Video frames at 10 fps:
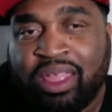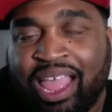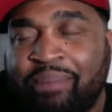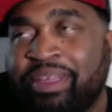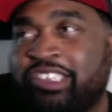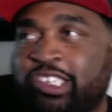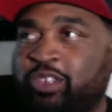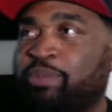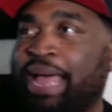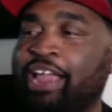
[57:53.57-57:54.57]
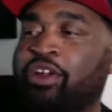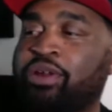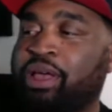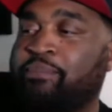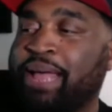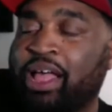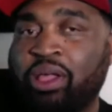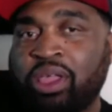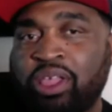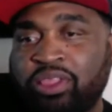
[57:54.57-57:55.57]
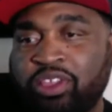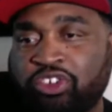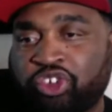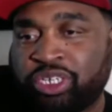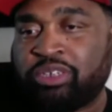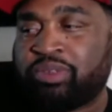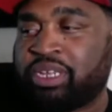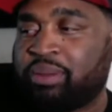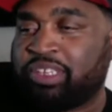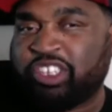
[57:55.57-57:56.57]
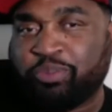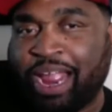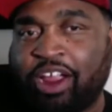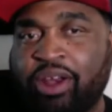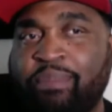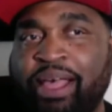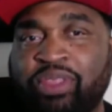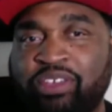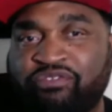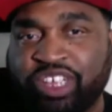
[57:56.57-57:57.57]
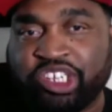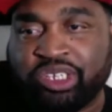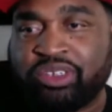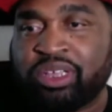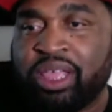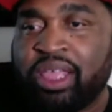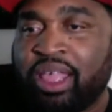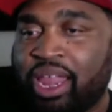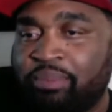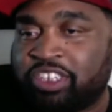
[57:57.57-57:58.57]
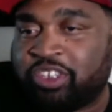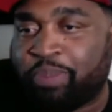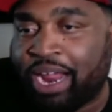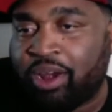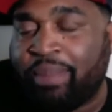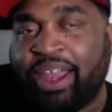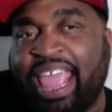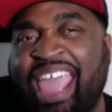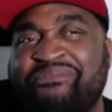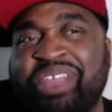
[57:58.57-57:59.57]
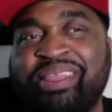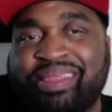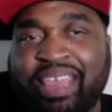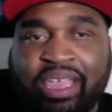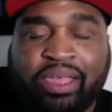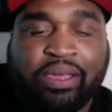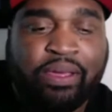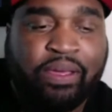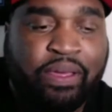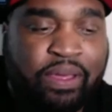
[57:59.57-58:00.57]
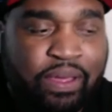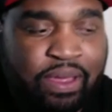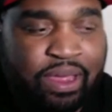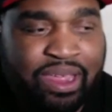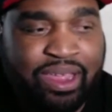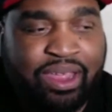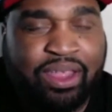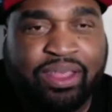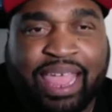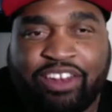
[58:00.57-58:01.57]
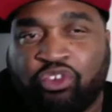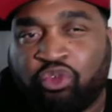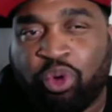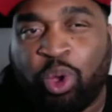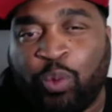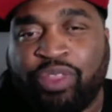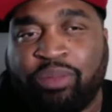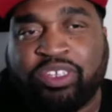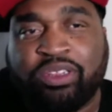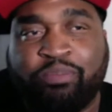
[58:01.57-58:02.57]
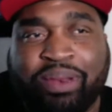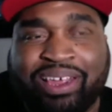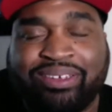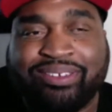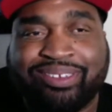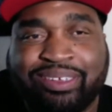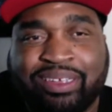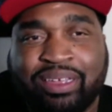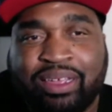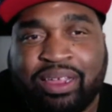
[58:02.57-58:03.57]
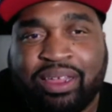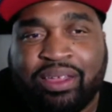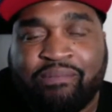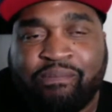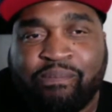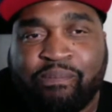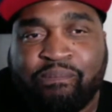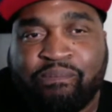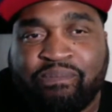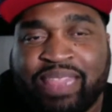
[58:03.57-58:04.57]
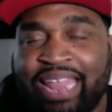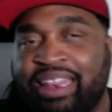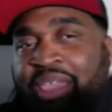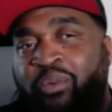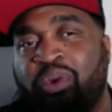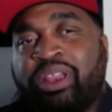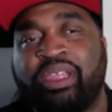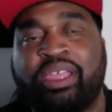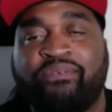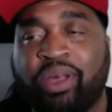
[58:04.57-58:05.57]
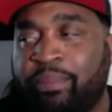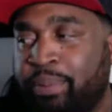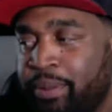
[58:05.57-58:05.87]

I'm inspired about their dreams, and I'm inspired about their visions, and I'm inspired about everything that drove them to the place that they wouldn't give up.